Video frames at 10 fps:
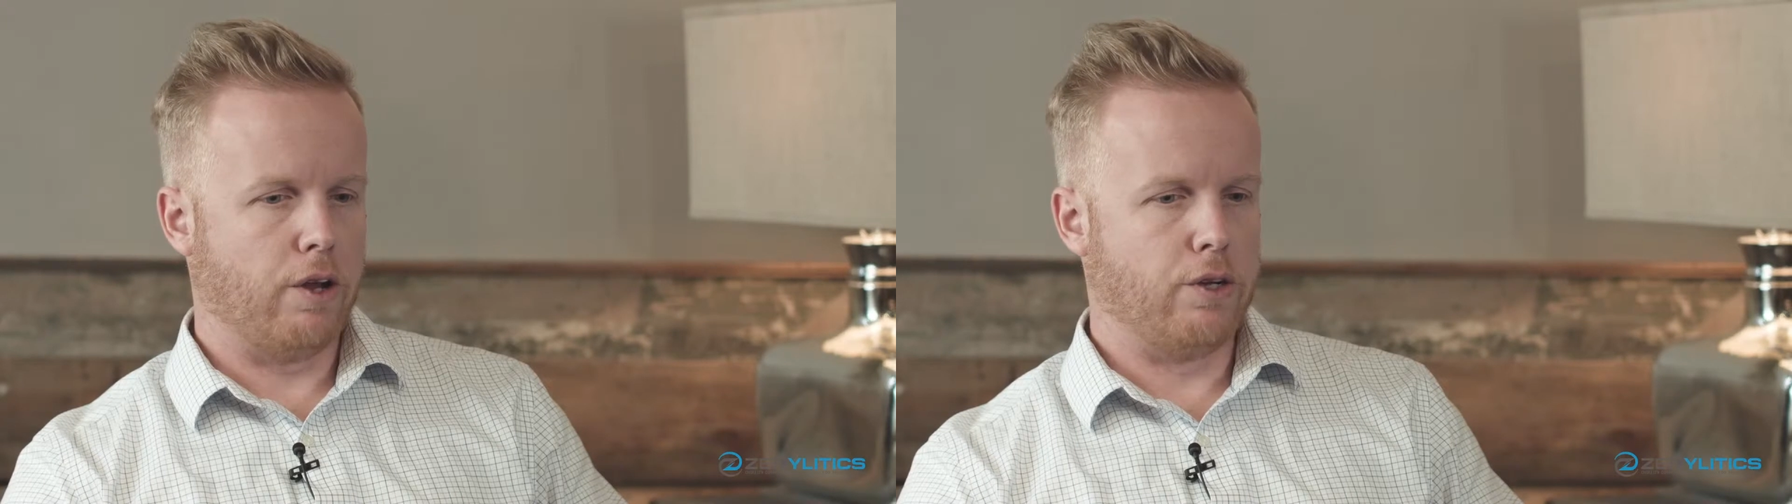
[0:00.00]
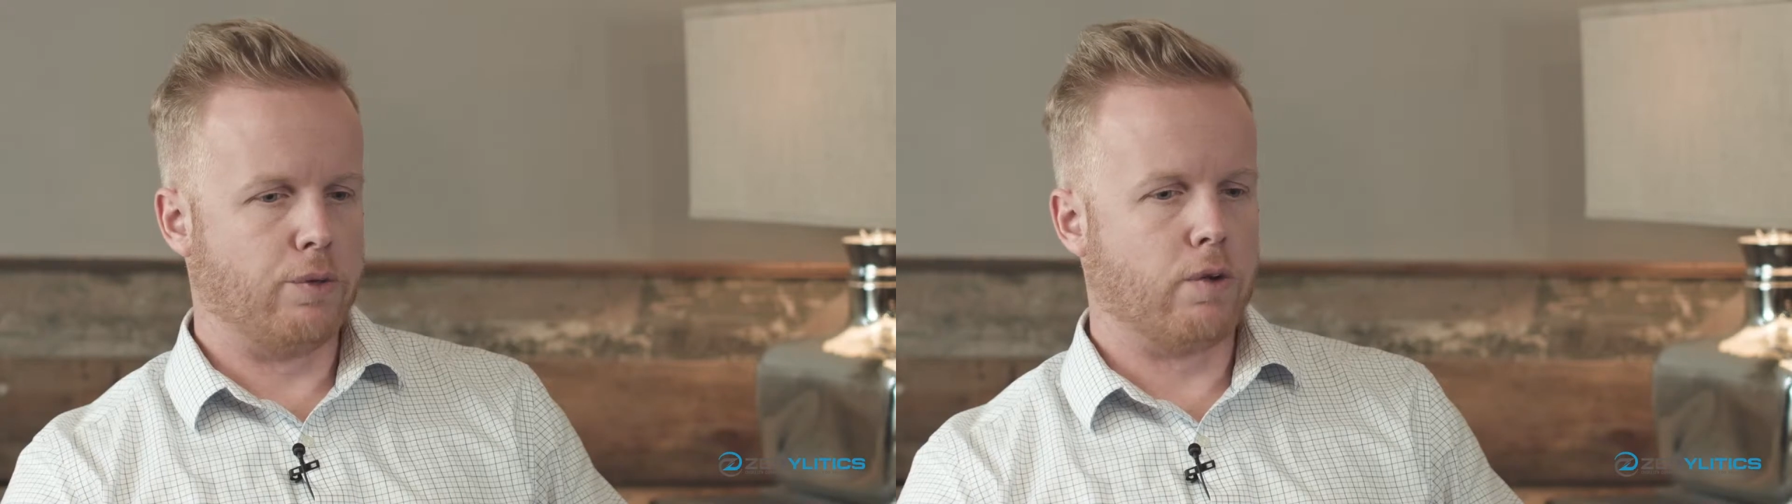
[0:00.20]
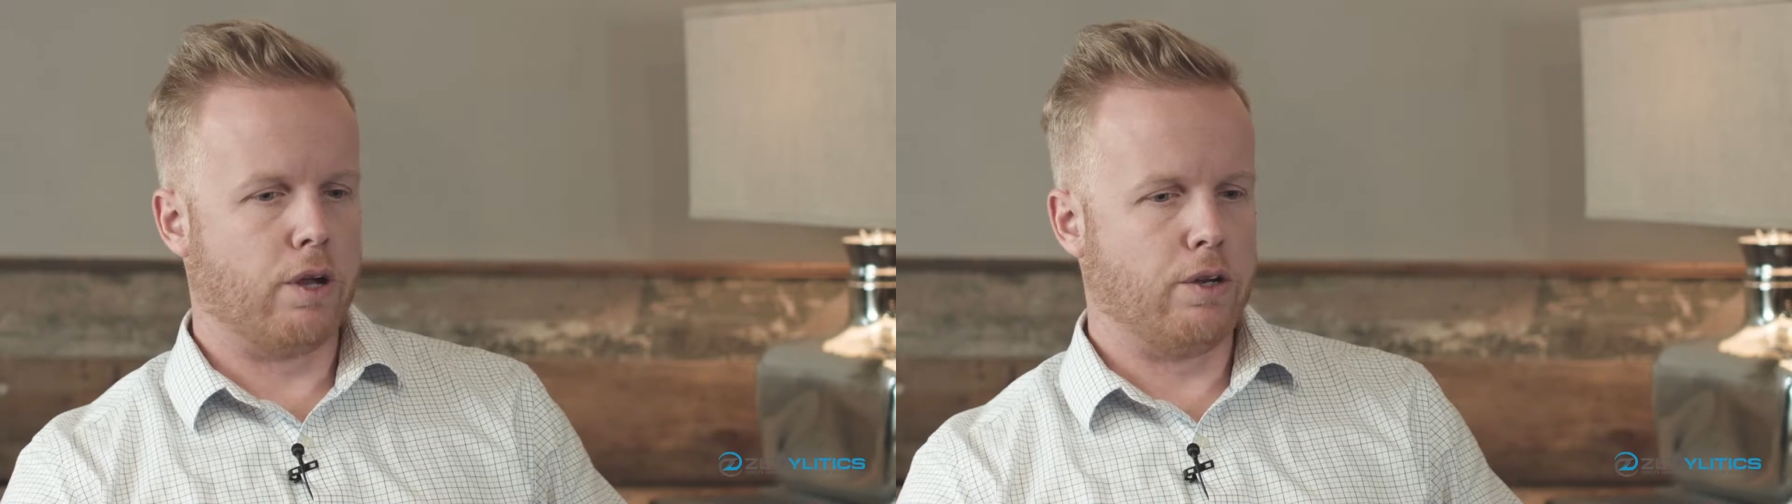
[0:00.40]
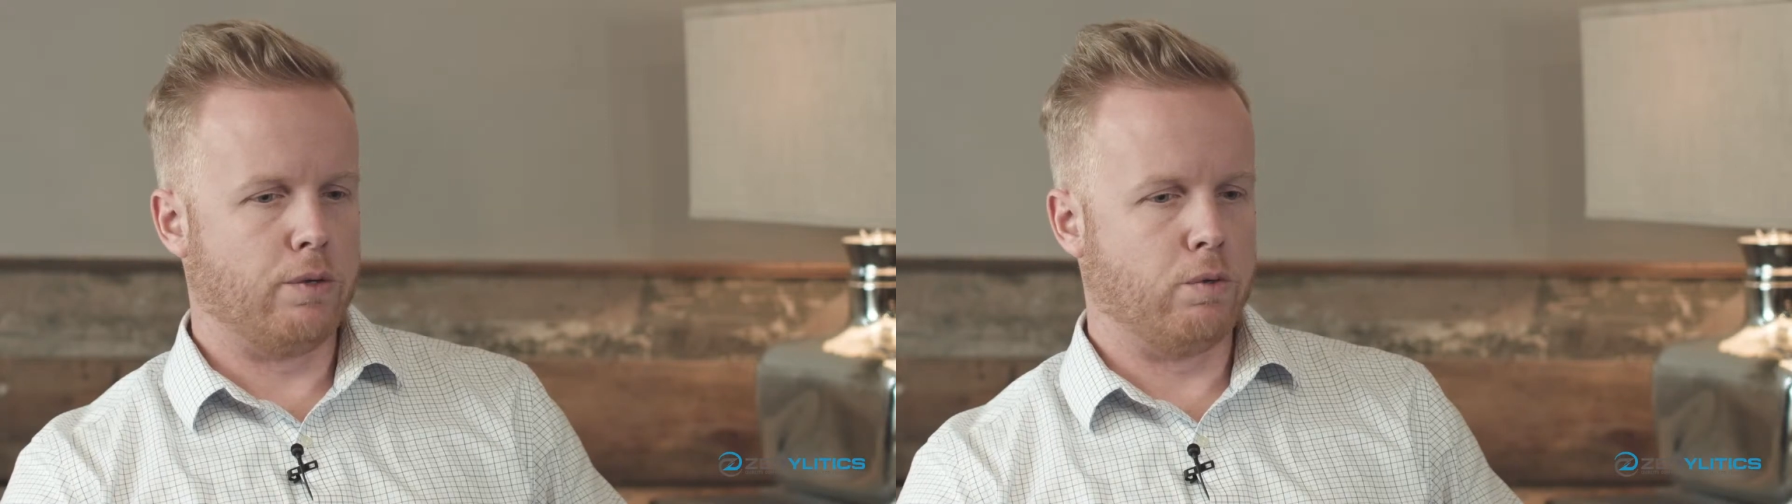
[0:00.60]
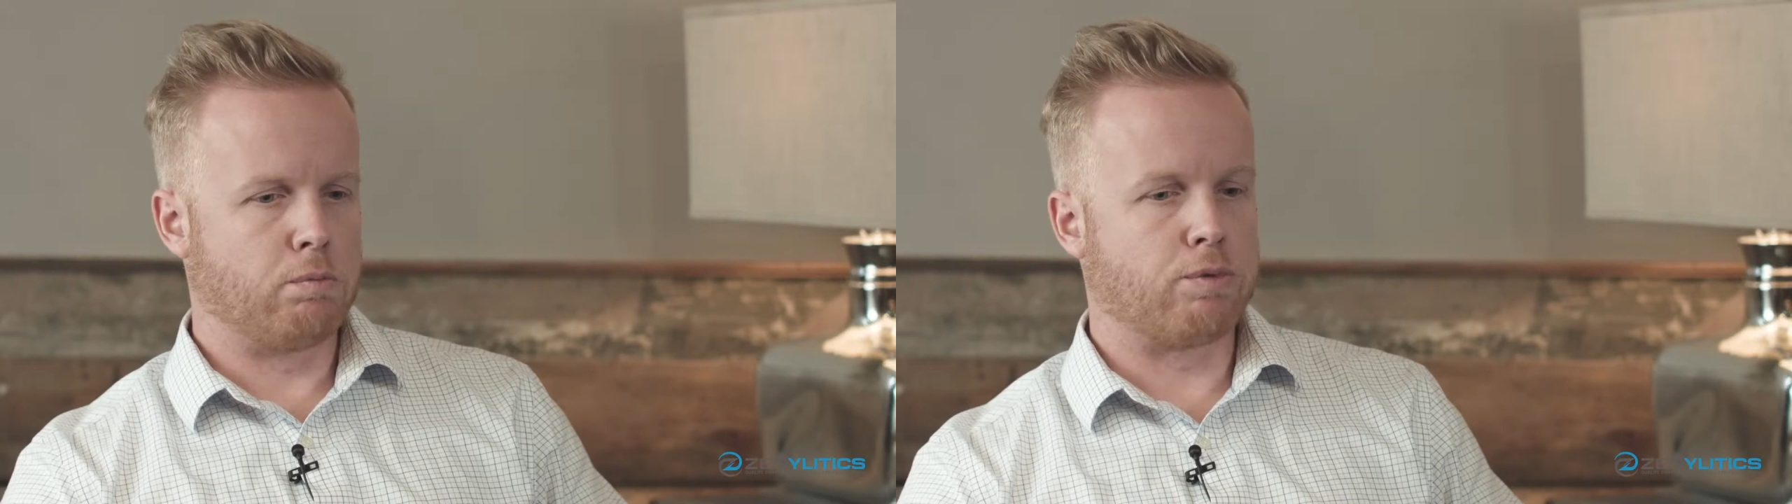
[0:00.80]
new